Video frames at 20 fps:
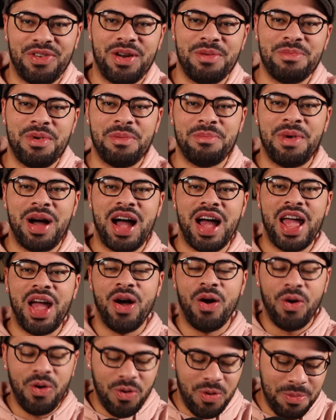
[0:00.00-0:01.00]
from my
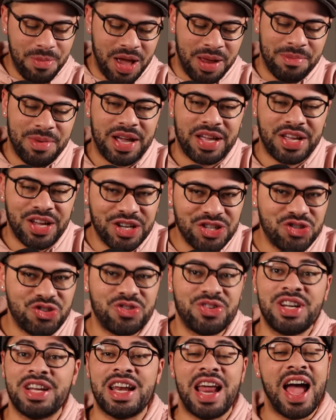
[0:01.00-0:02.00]
home and my
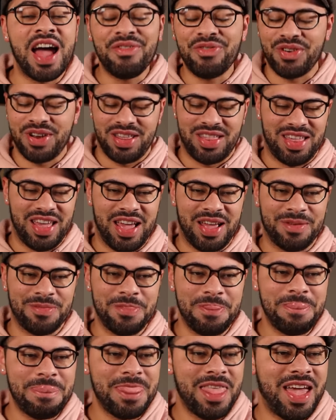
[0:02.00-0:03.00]
country and everything
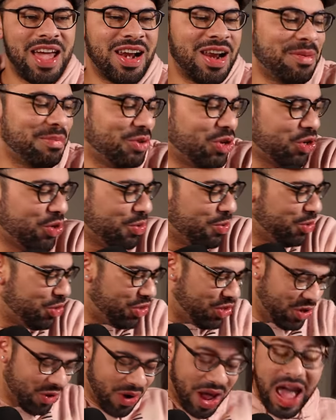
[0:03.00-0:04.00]
and I'm
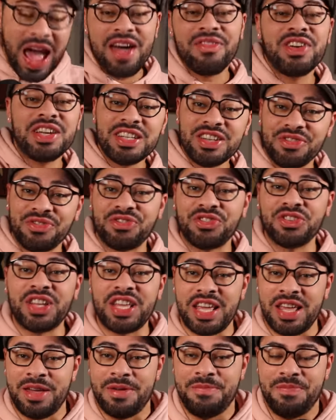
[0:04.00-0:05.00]
you know having to
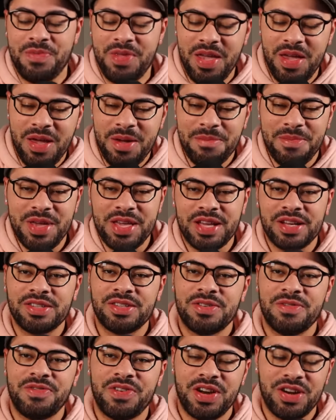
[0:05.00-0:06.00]
flee
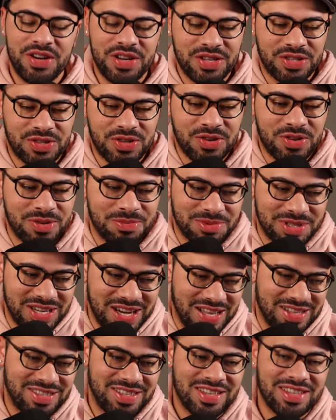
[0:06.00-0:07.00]
because of various
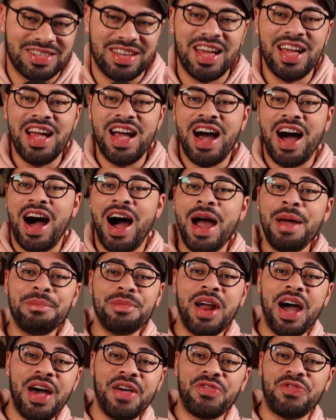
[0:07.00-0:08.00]
circumstances.
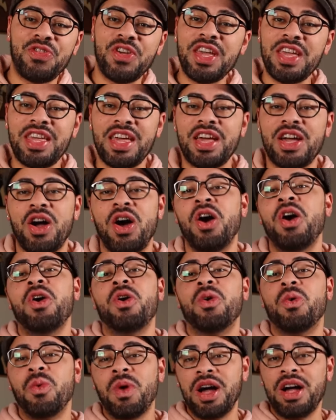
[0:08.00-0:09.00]
I'm not thinking,
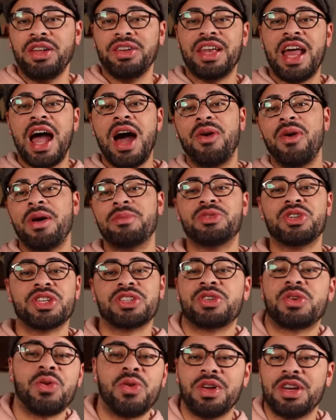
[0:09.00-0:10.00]
oh, well, now I'm
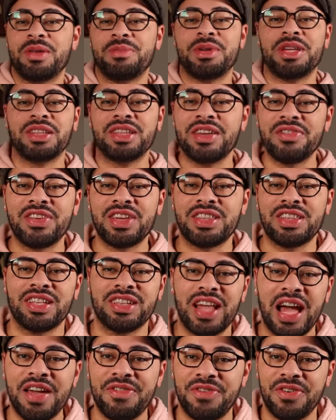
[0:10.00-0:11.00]
just going to be living
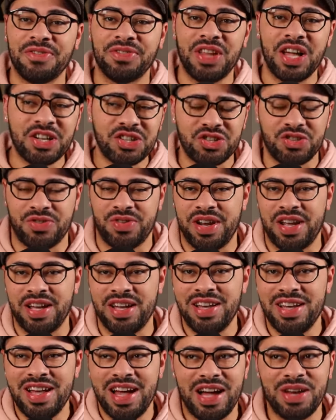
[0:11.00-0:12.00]
the life of luxury.
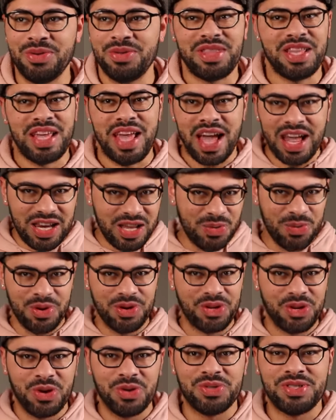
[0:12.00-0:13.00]
I don't think
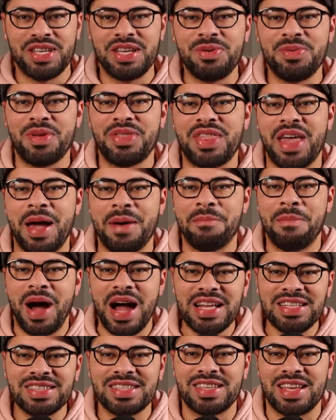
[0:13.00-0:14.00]
anyone goes in with that
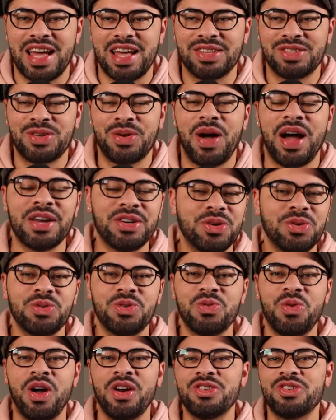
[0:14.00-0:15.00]
mindset. So I
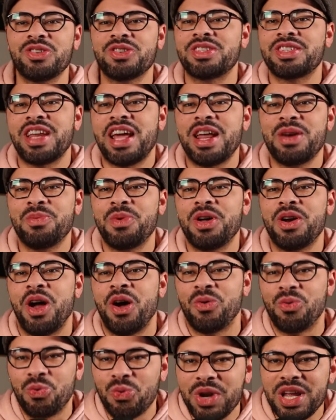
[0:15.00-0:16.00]
don't understand what
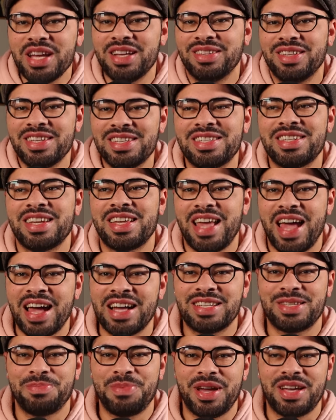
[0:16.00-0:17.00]
a realistic
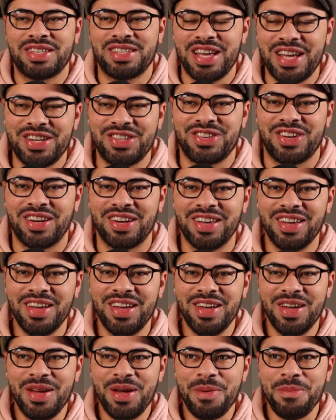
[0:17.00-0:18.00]
expectation.
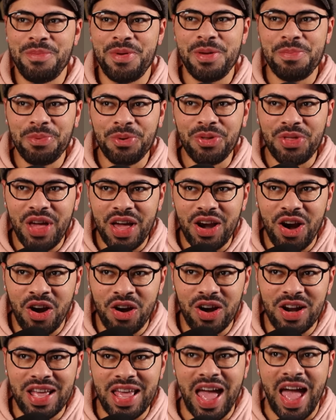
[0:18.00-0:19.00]
People that
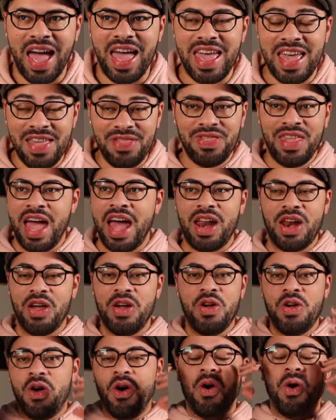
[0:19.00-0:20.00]
are in that
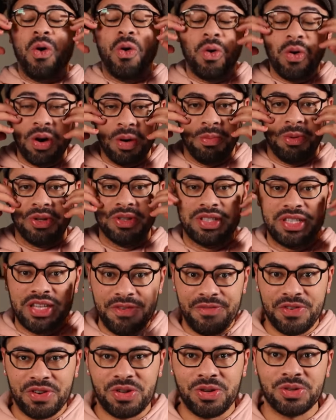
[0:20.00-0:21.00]
horrible,
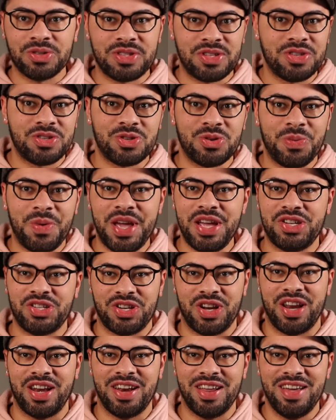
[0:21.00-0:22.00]
difficult
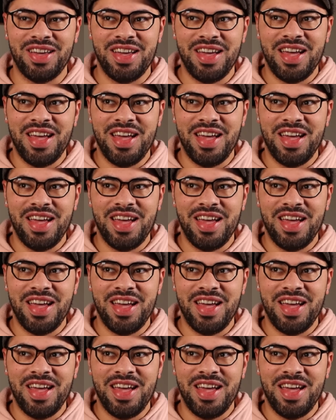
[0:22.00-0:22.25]
situation